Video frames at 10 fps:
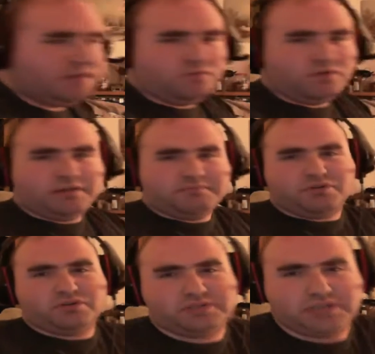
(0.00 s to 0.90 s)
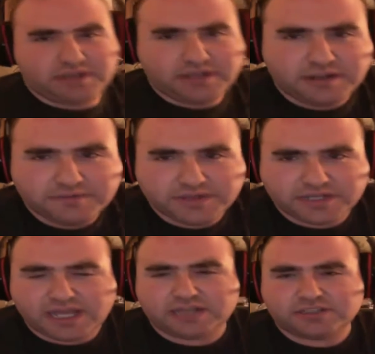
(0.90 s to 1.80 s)
be the one person
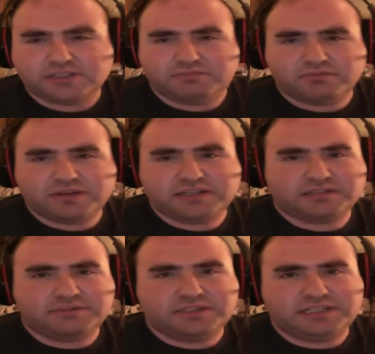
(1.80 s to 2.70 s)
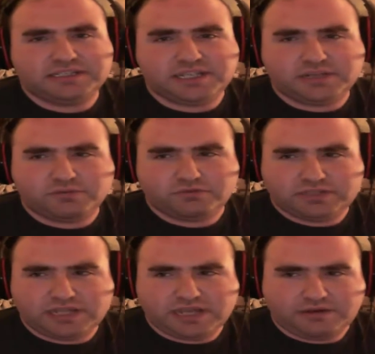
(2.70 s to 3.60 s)
that can actually bring some of these
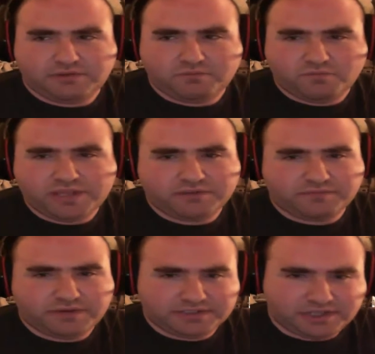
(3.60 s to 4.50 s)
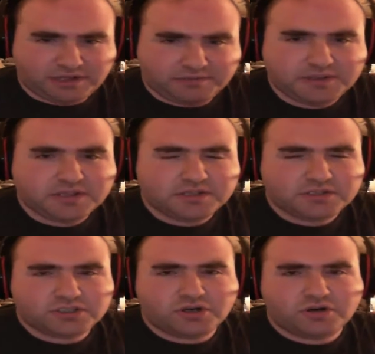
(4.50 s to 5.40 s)
heroes down, and we can rise up.
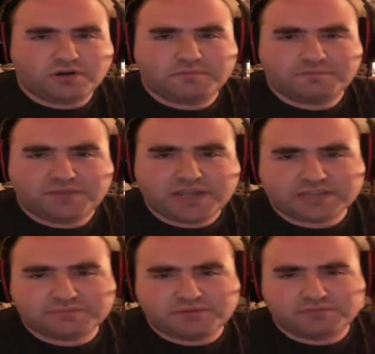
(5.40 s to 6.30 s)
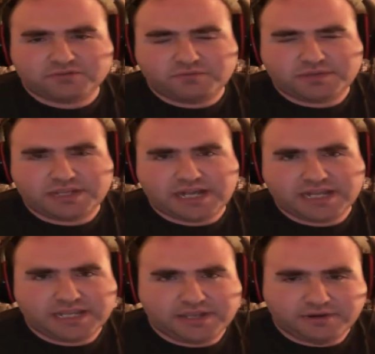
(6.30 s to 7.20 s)
So that's pretty much what we
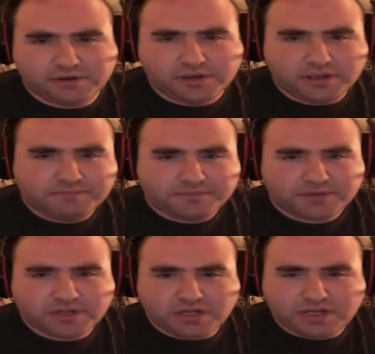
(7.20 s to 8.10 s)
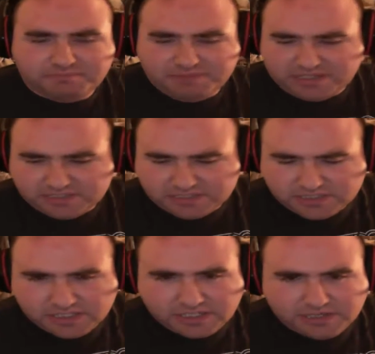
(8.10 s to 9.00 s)
got here,
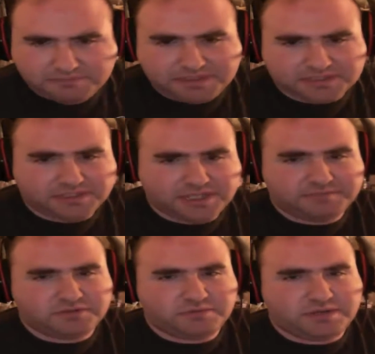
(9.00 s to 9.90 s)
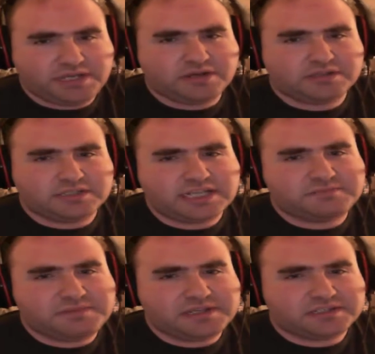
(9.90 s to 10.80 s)
based on the episode right here. So
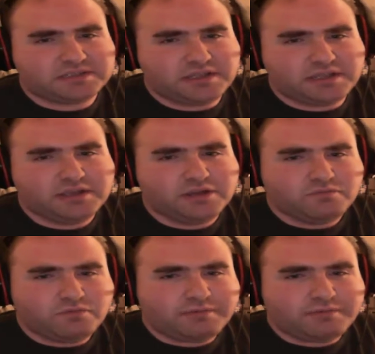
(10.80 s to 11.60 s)
that's basically